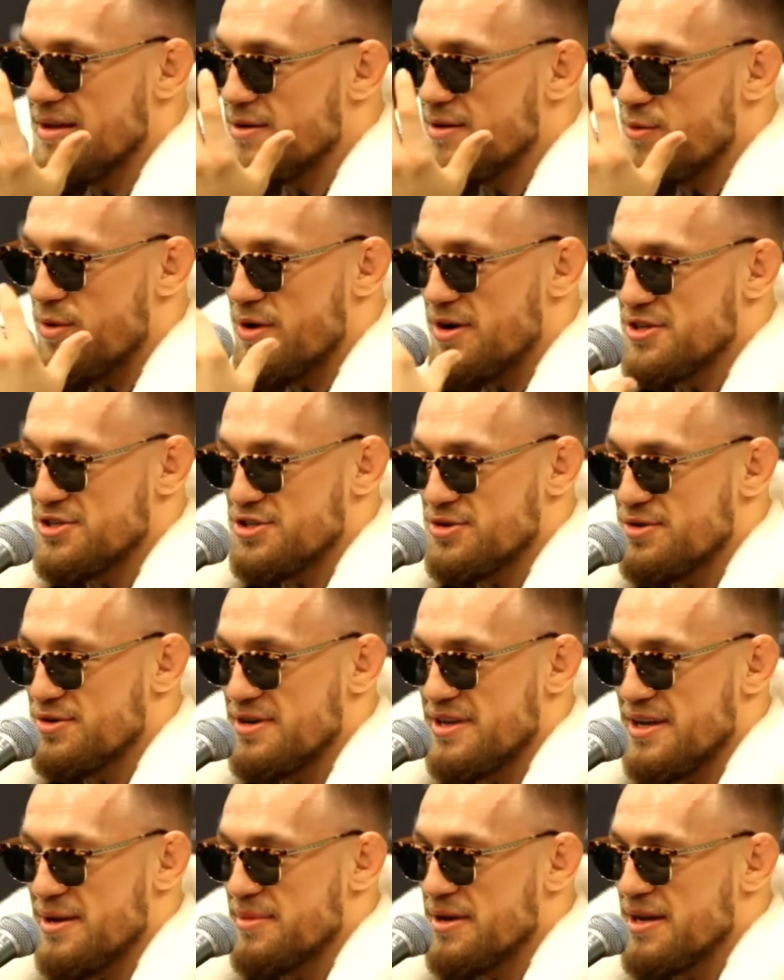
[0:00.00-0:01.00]
What a
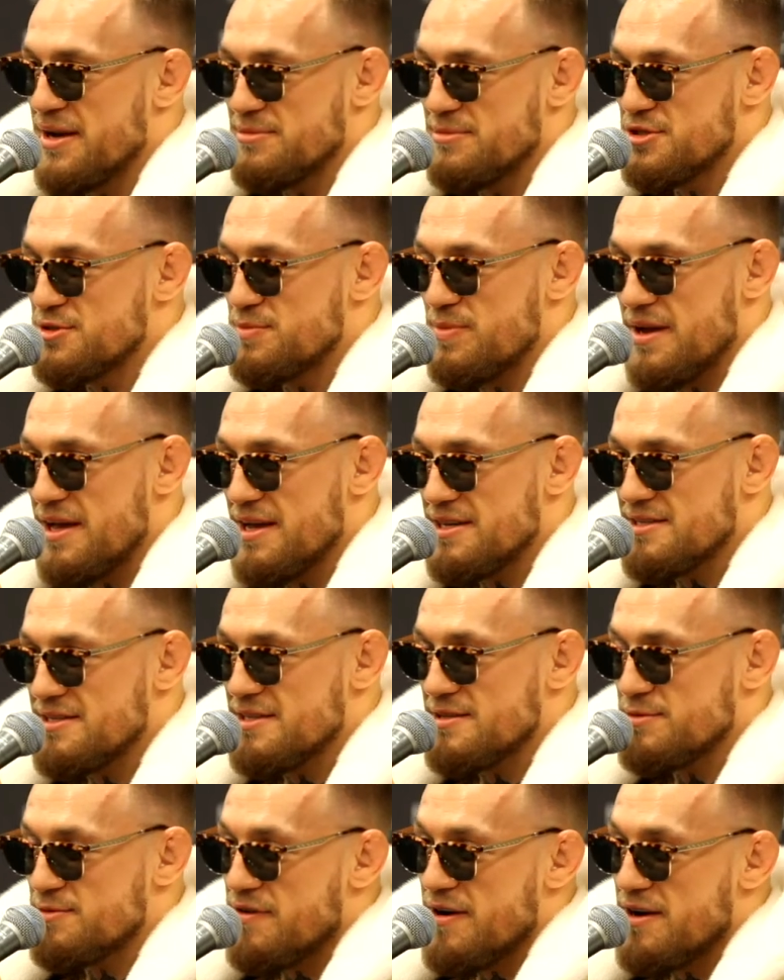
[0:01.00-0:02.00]
journey. I mean, I'm just blessed.
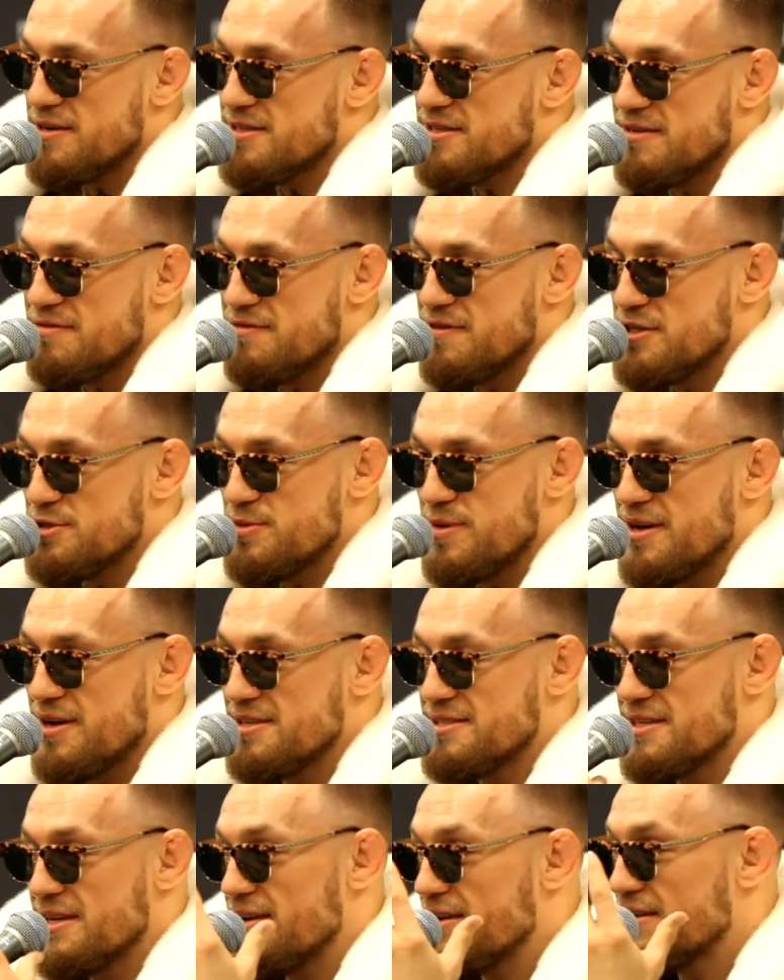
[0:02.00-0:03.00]
As far as like
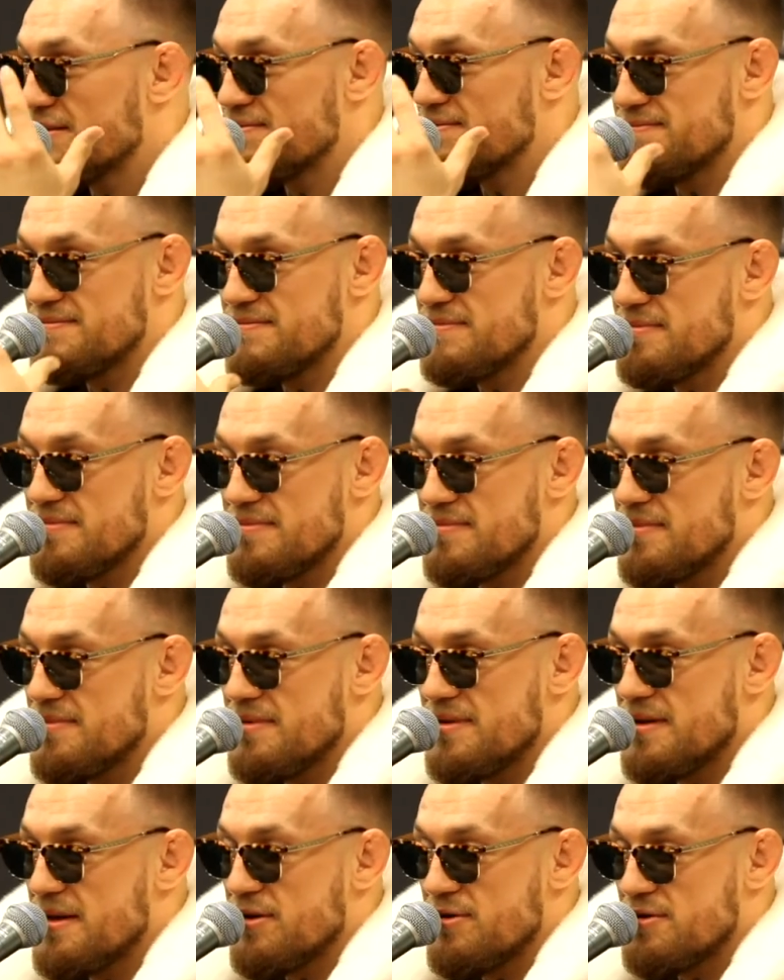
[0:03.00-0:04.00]
visualizing it,
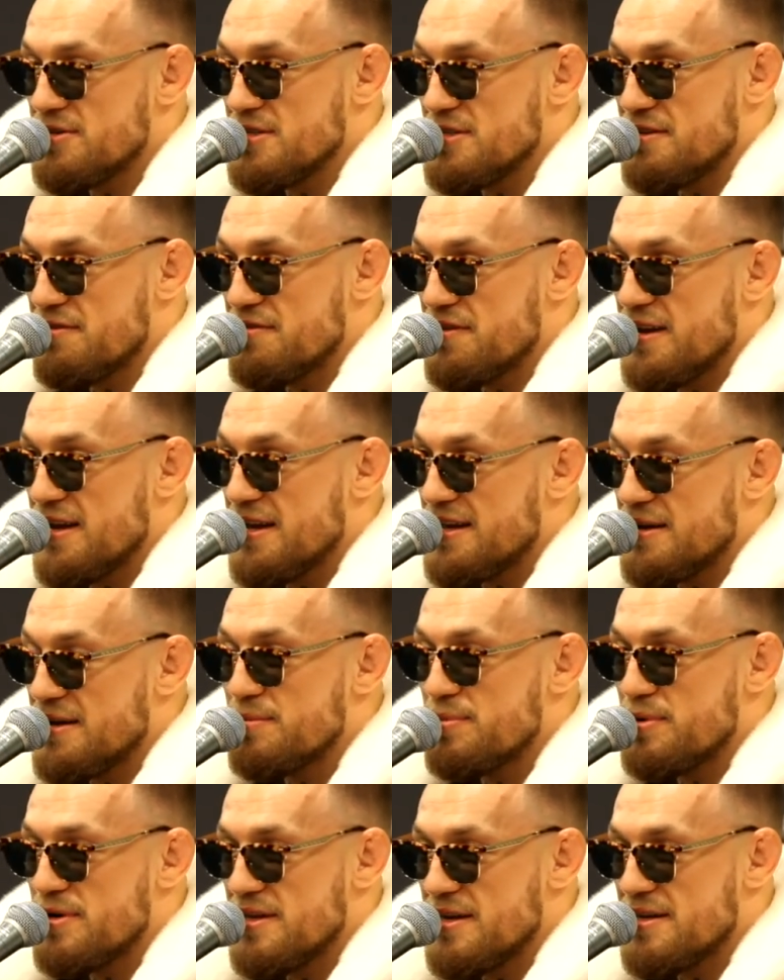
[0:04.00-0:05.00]
I honestly feel I can
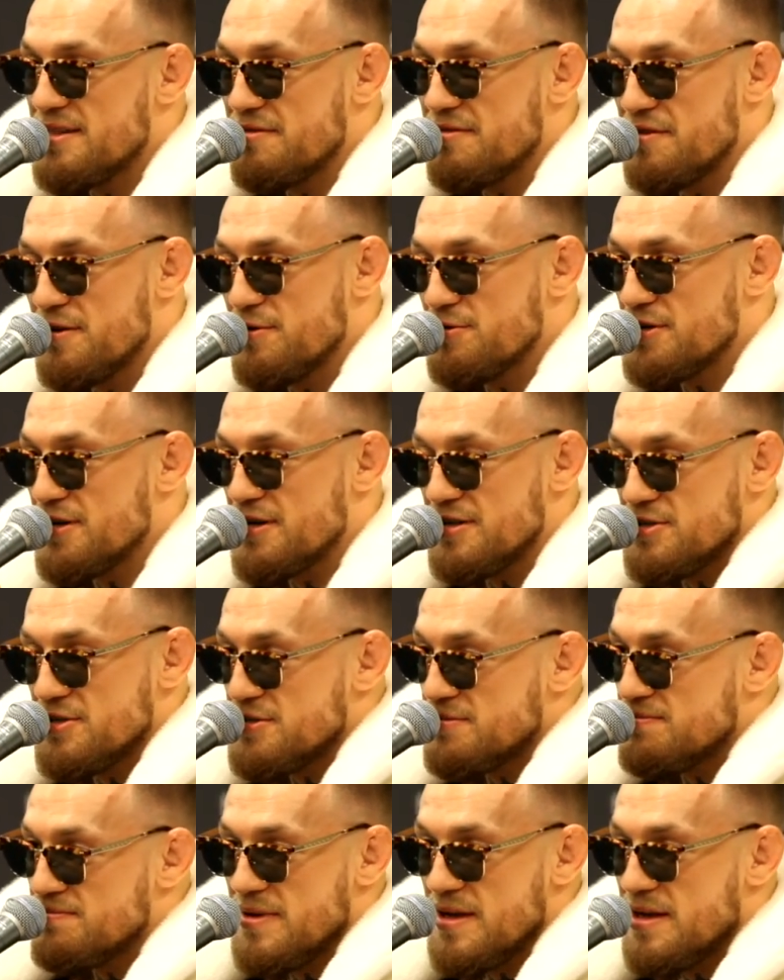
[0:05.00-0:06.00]
predict the future. I
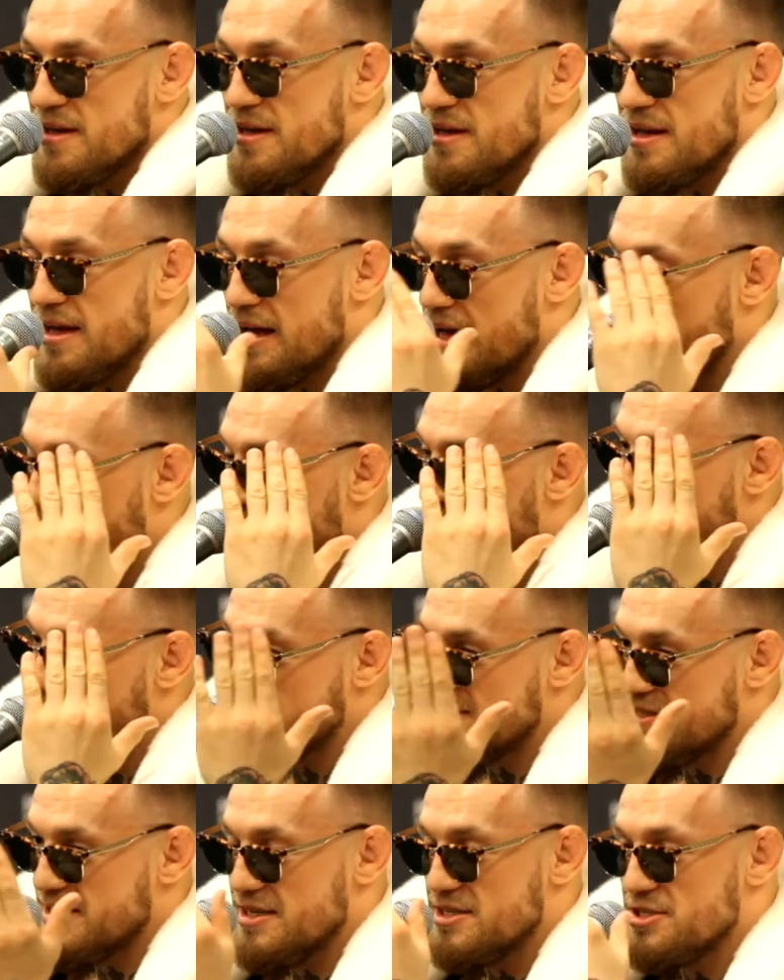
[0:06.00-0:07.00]
just, if I
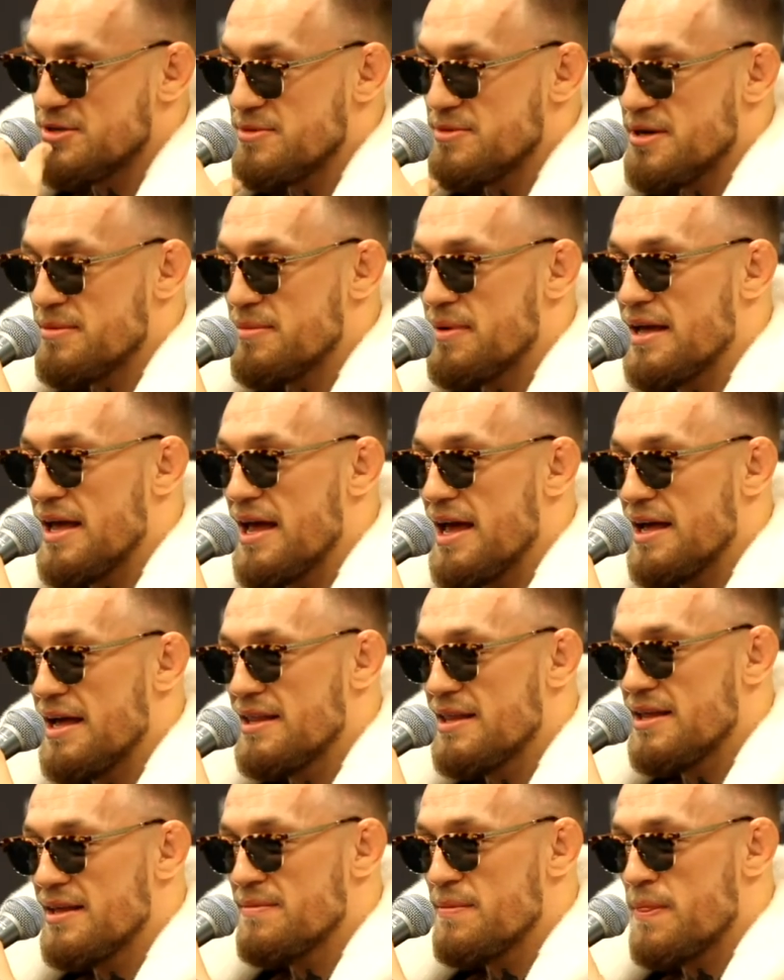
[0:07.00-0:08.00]
see something in my
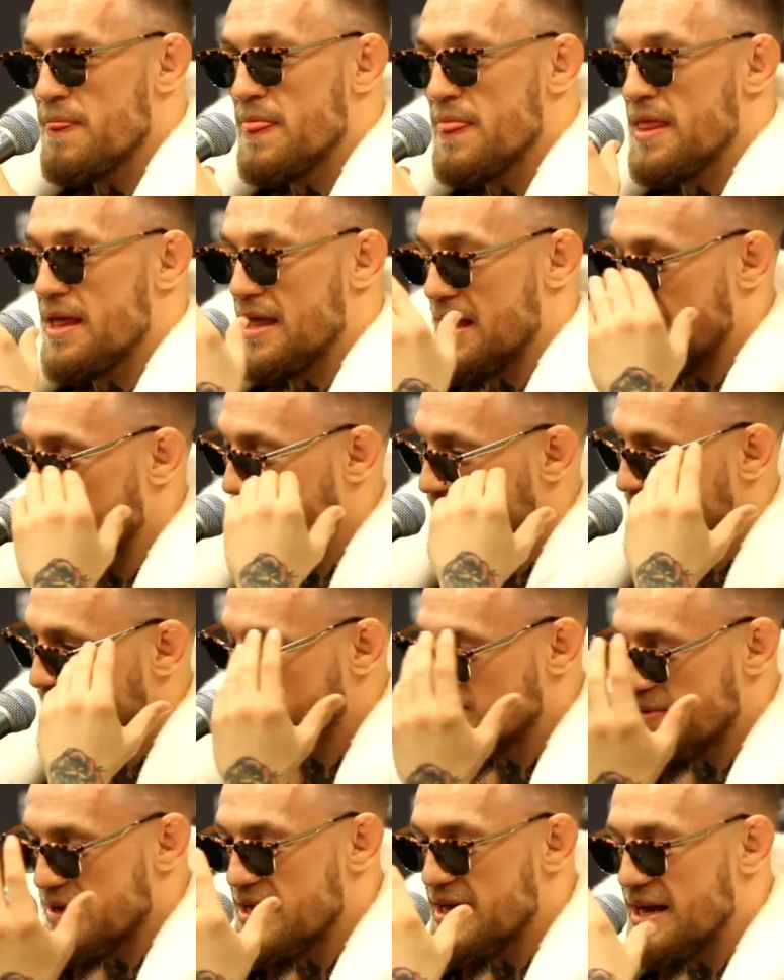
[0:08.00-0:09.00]
head, I
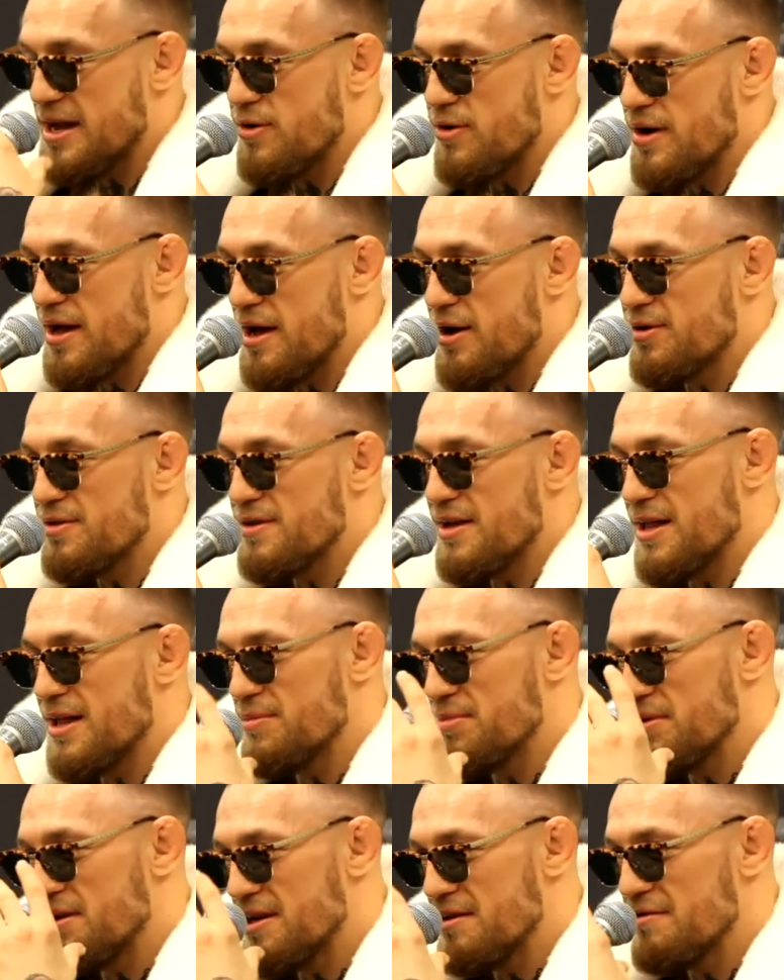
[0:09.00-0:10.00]
speak it out loud, I'll
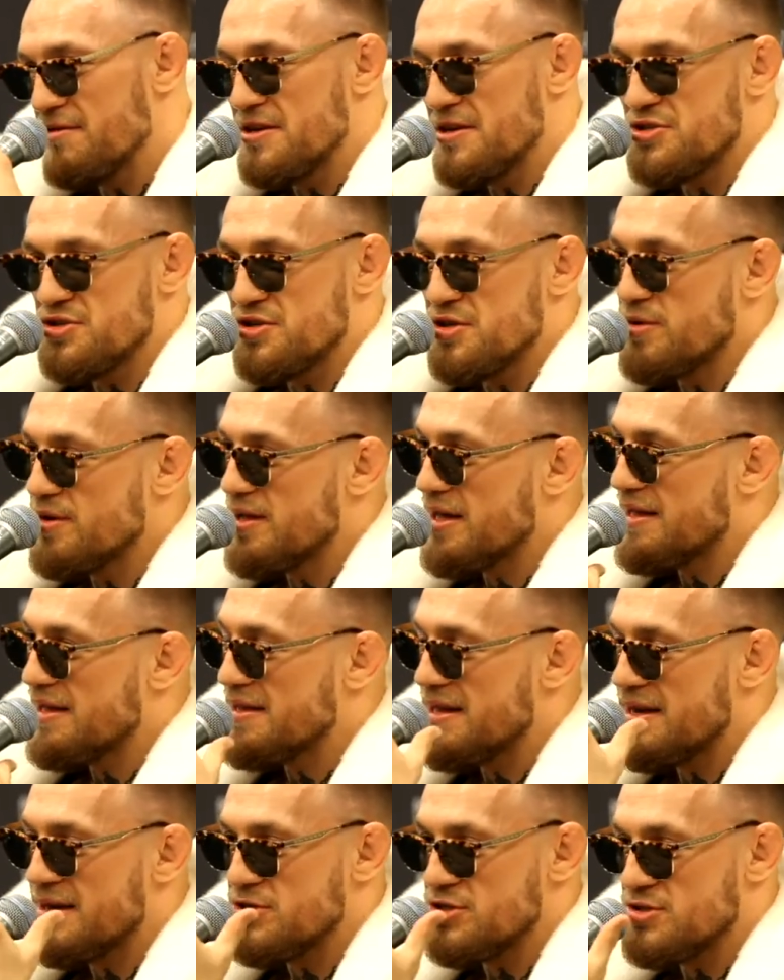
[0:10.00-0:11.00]
believe in it truly, and
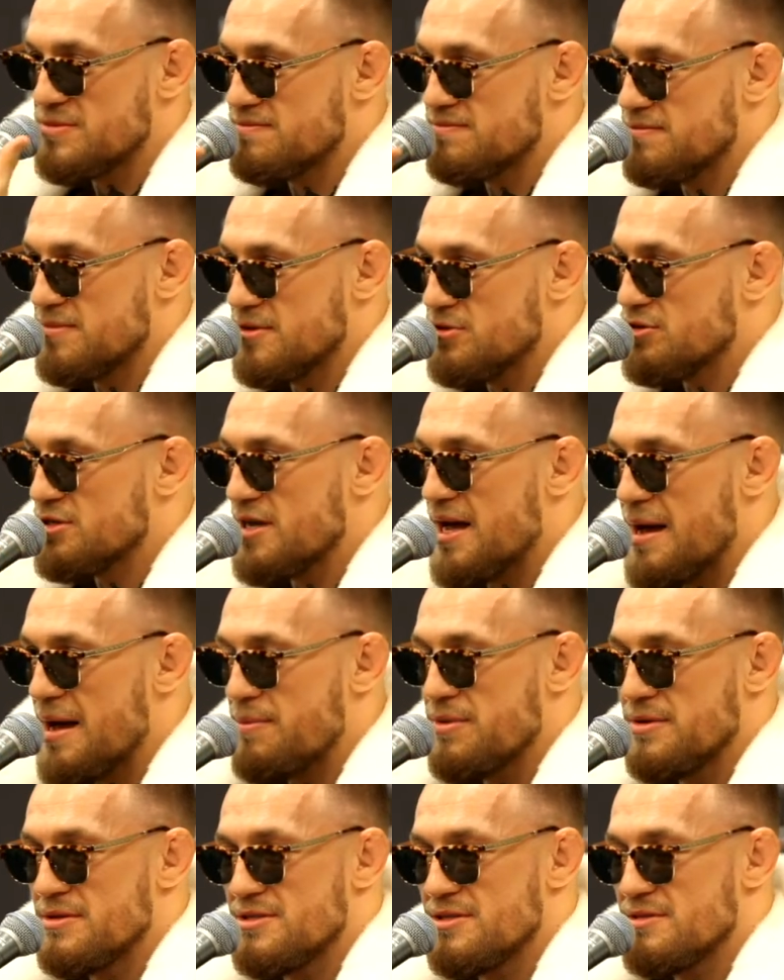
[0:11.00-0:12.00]
then I just, it just
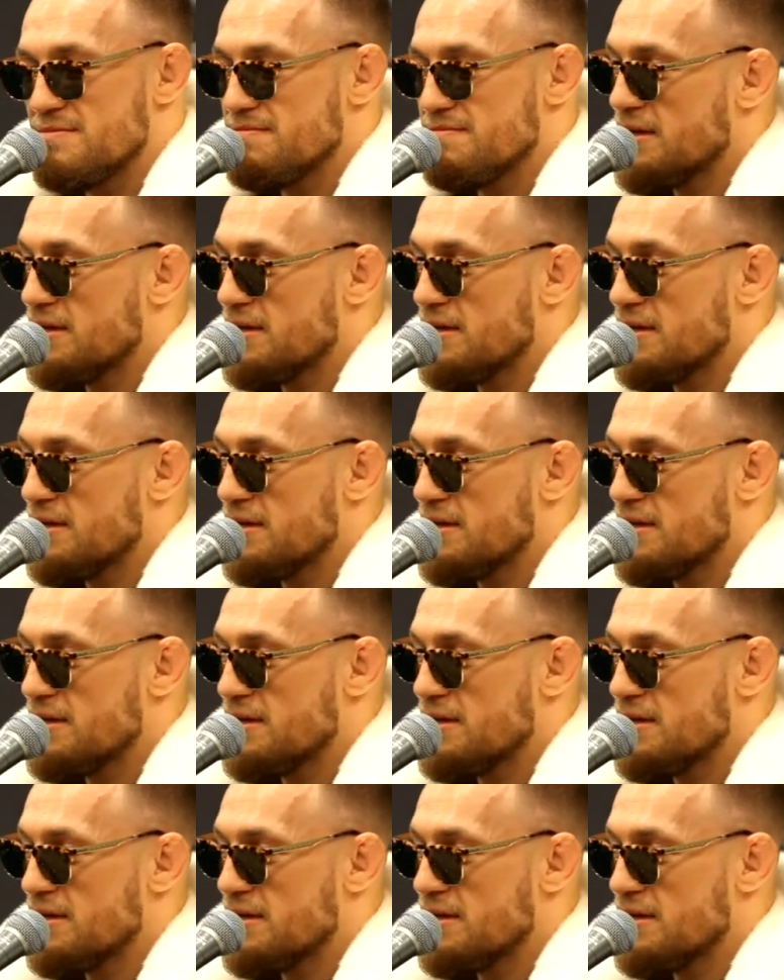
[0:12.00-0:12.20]
happens.